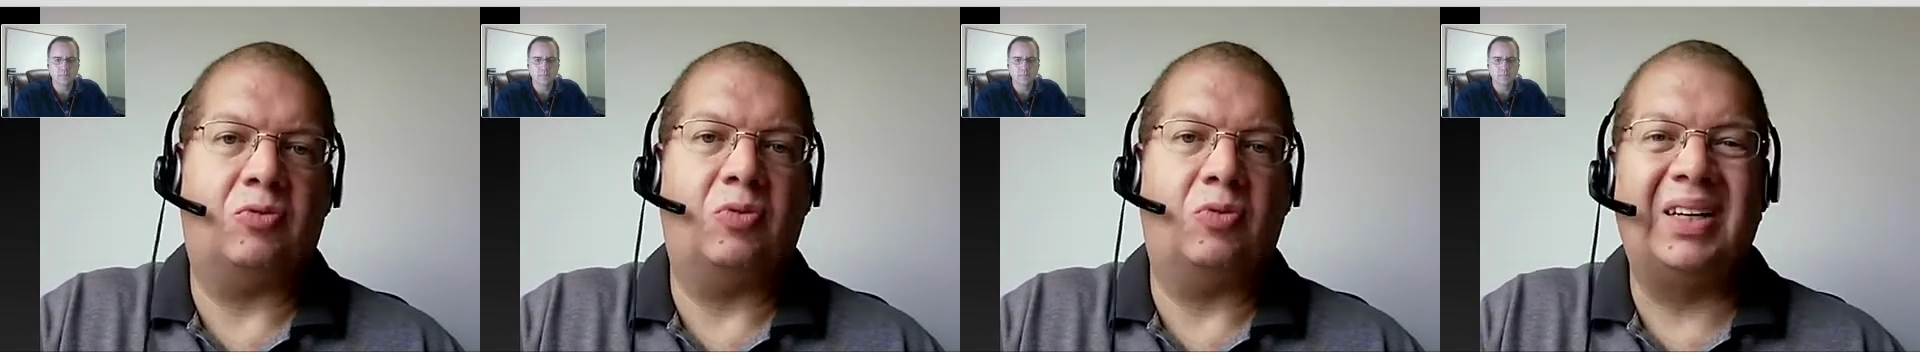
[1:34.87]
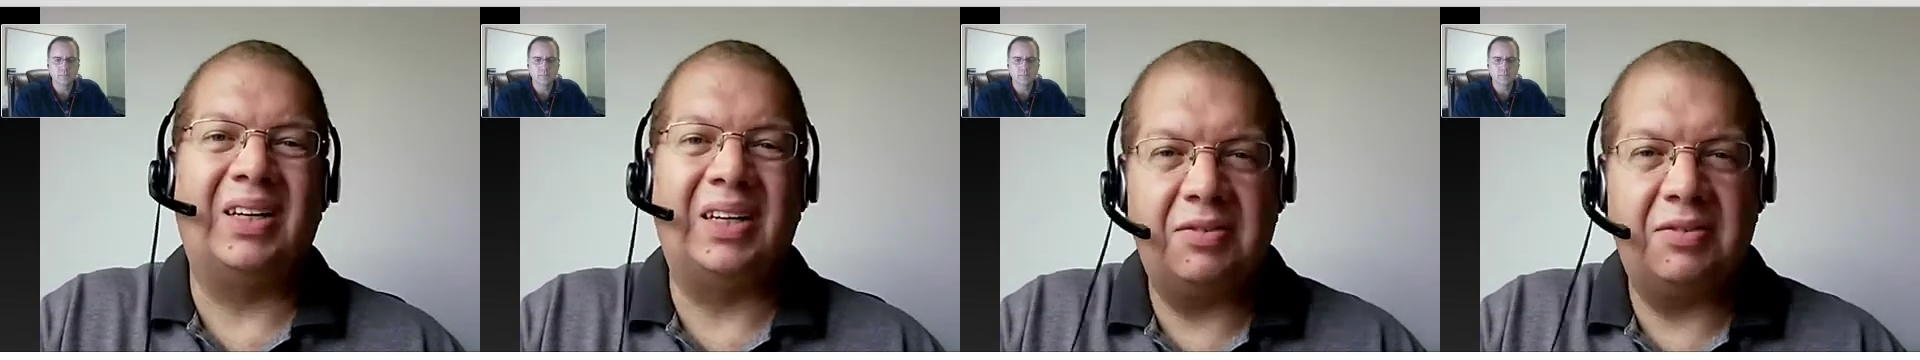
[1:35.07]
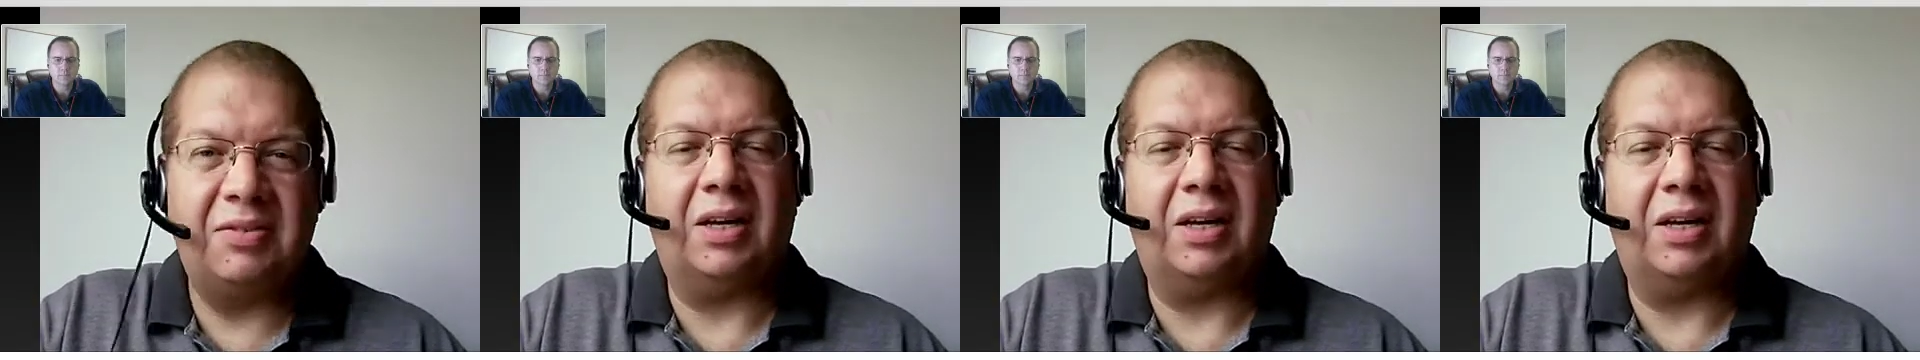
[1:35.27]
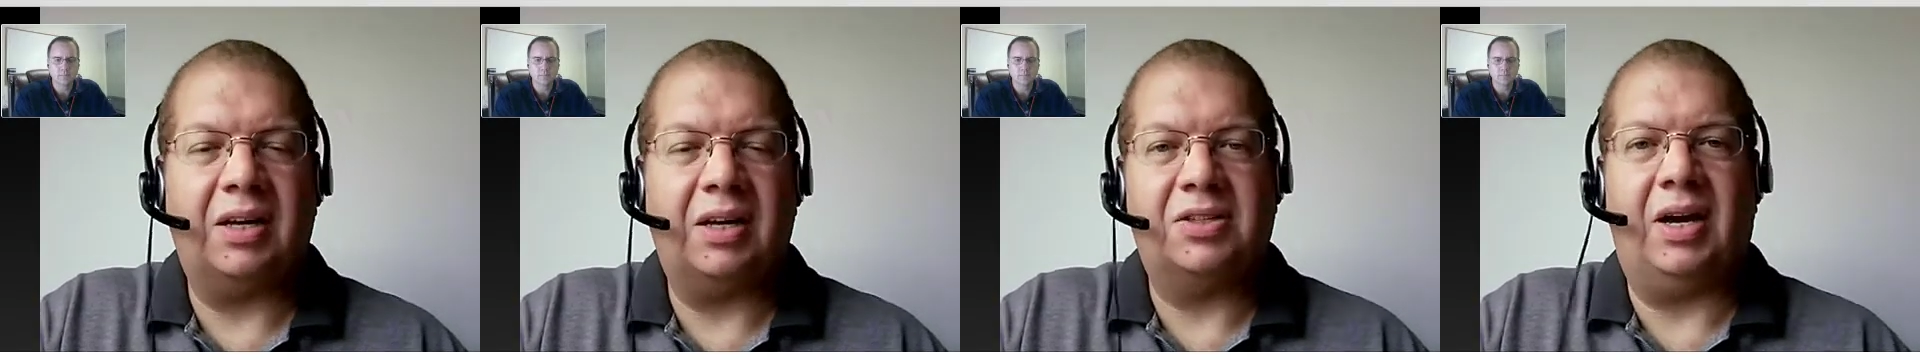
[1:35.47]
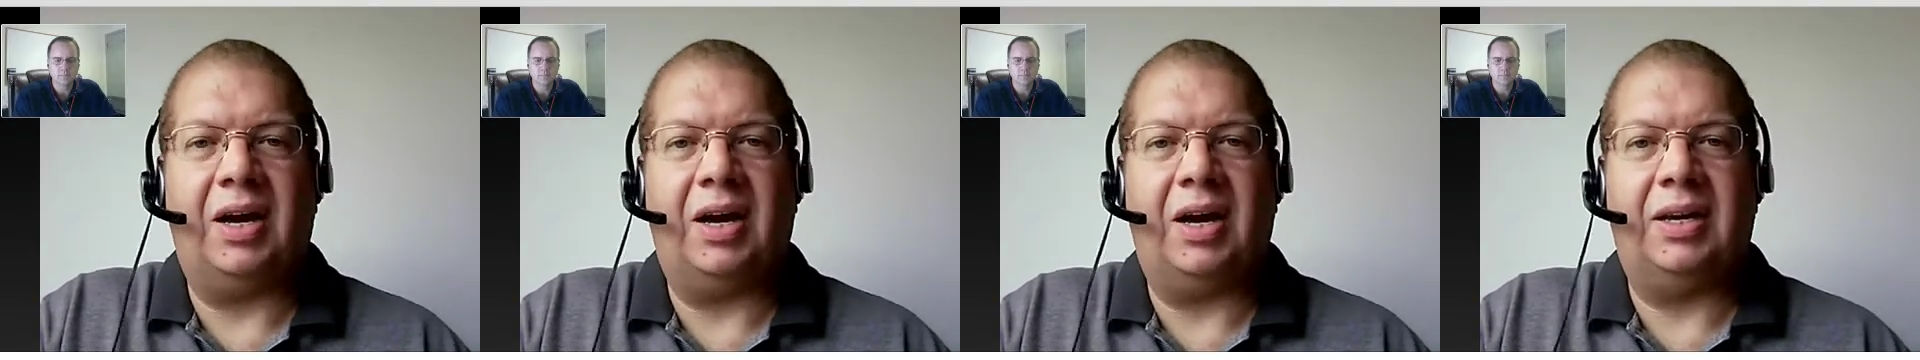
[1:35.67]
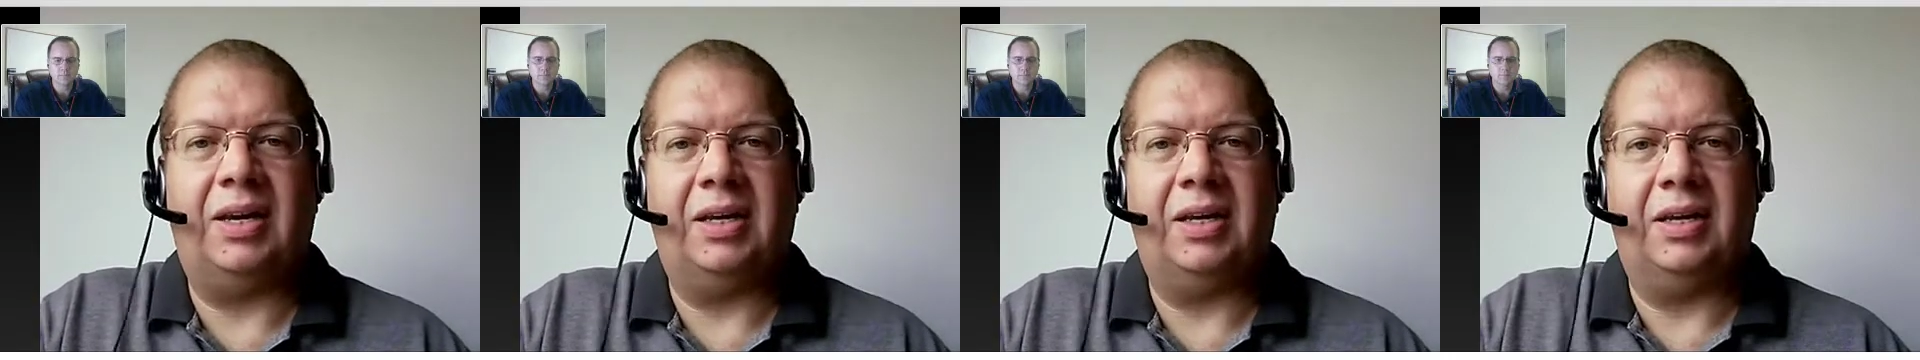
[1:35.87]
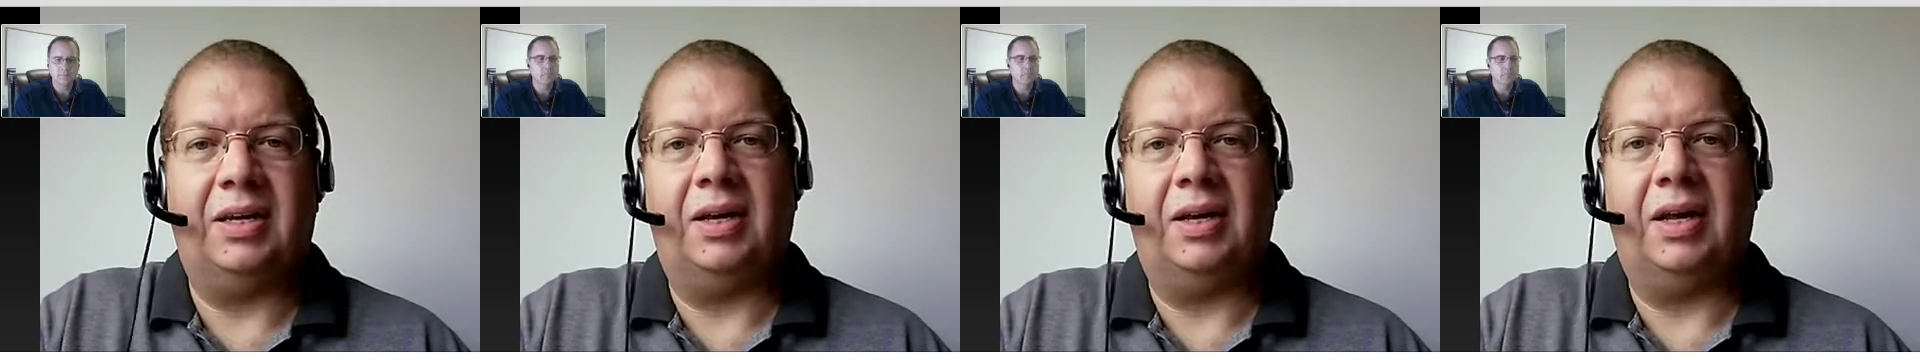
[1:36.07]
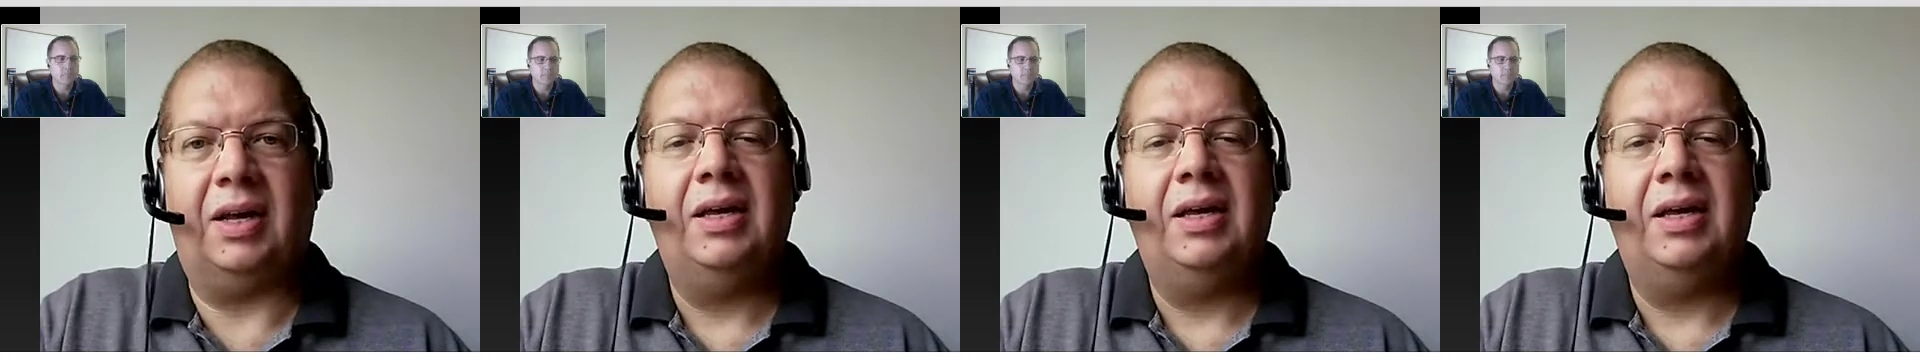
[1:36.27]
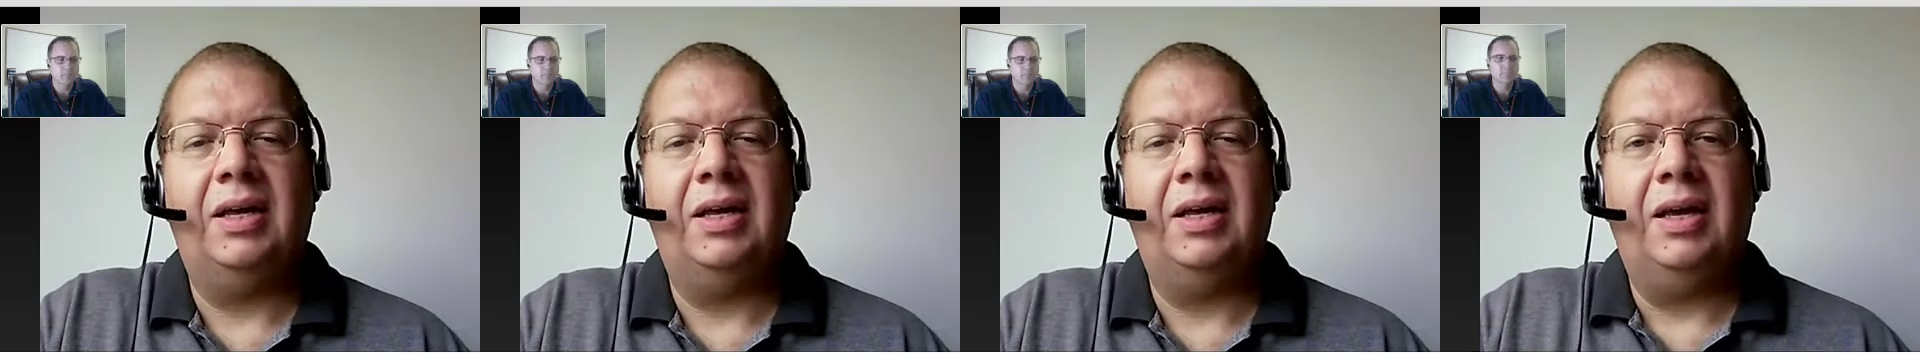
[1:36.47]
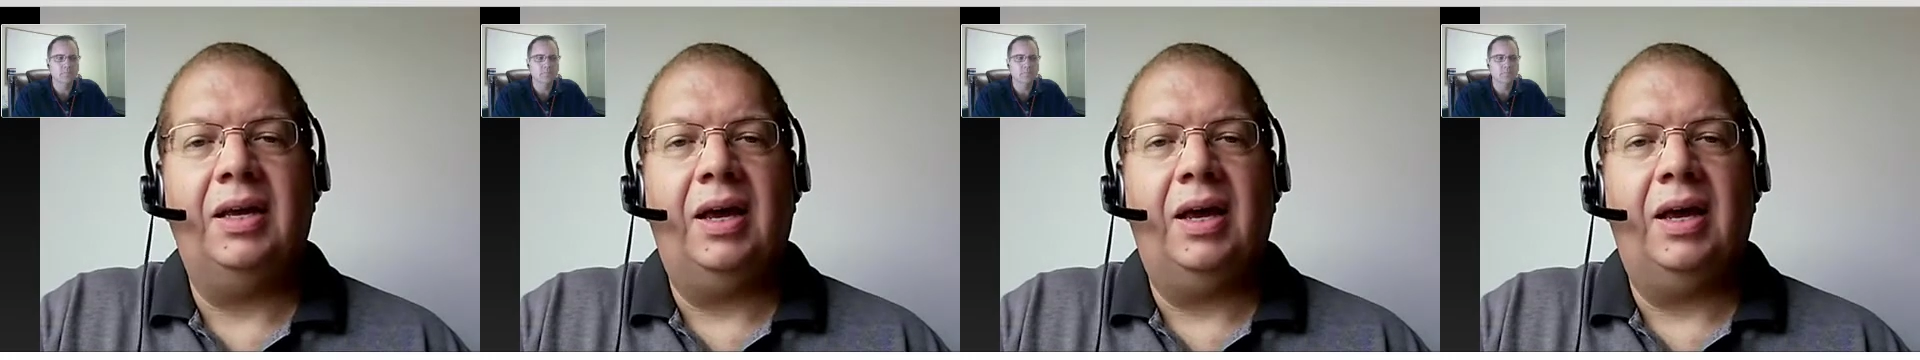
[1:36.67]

relieving anxiety and the like.